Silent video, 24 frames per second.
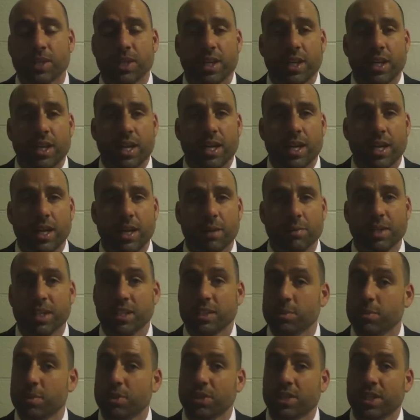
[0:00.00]
They
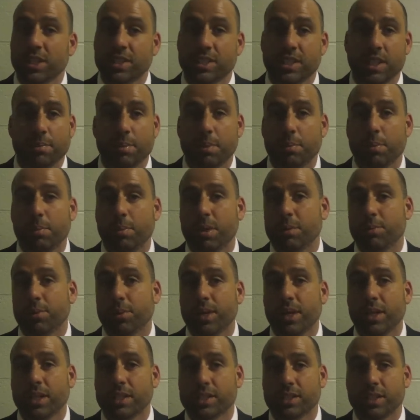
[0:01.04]
had some other kids step up and make
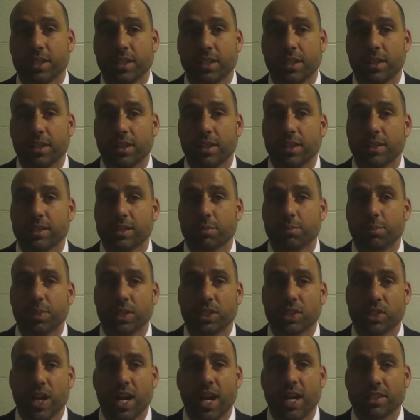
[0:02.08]
plays and hit some
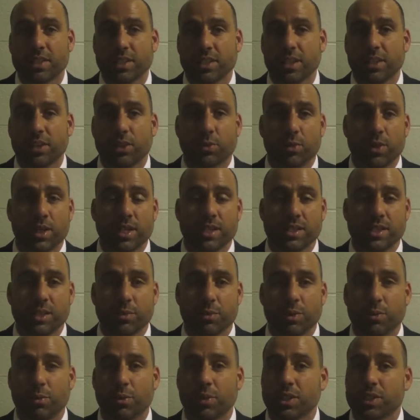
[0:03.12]
big shots and hit threes
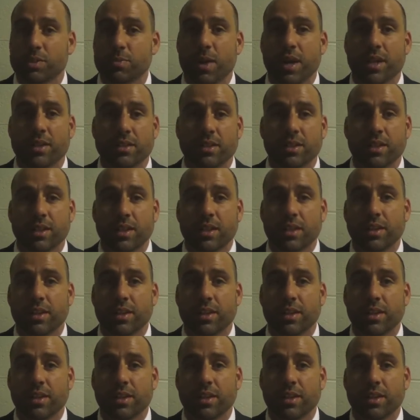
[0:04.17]
that we weren't expecting,